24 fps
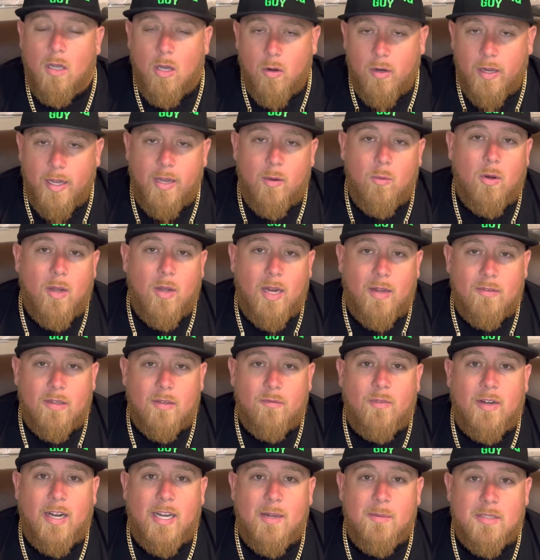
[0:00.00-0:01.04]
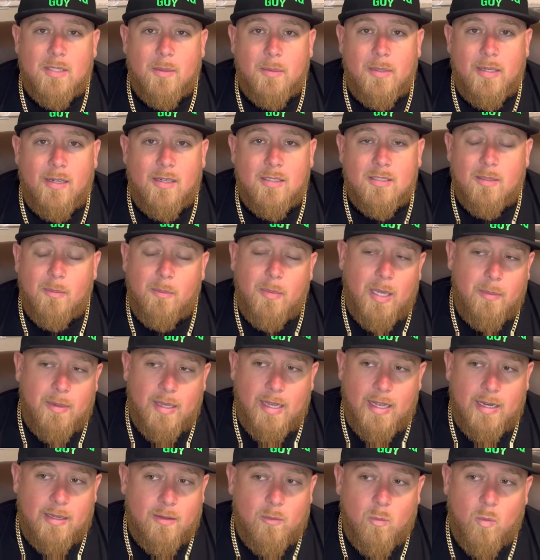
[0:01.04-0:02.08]
Okay, well, I have to find him something else, and maybe
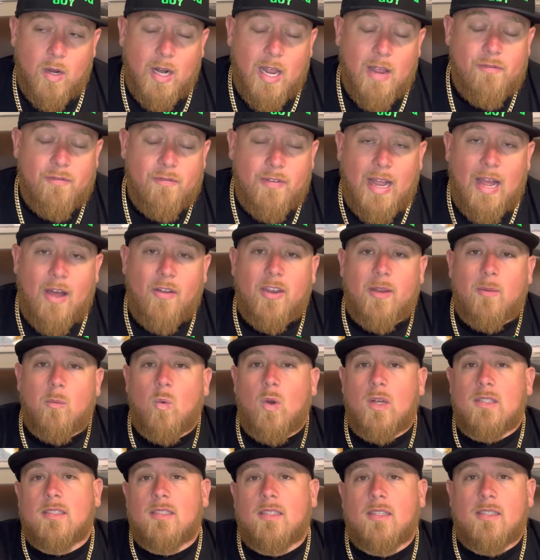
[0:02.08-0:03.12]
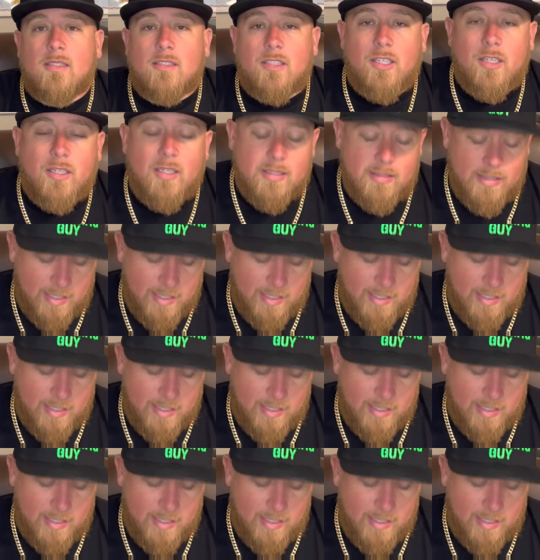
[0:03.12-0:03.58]
what I found him wasn't as good as